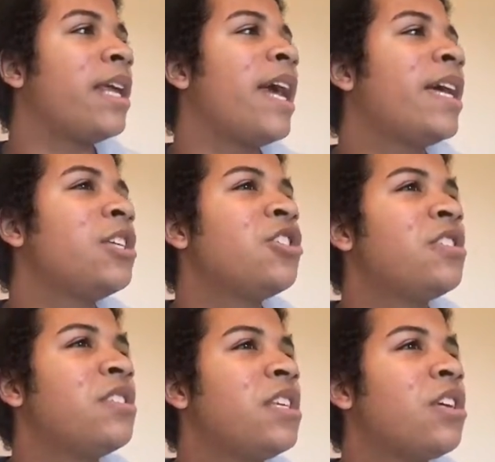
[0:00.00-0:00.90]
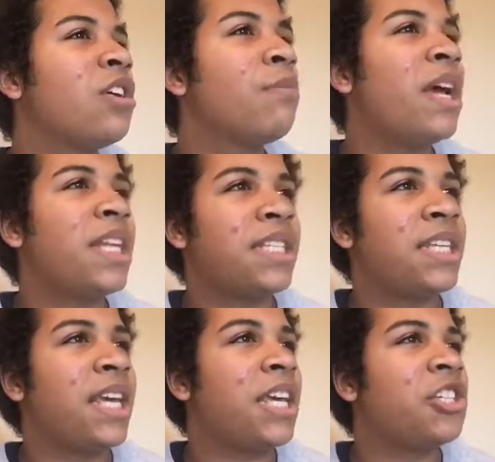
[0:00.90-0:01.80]
and I can just see her mind is
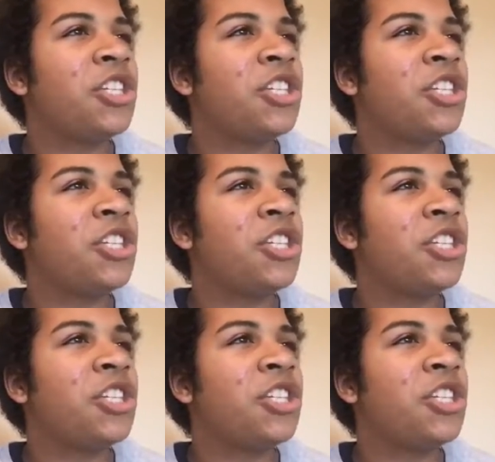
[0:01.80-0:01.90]
ticking.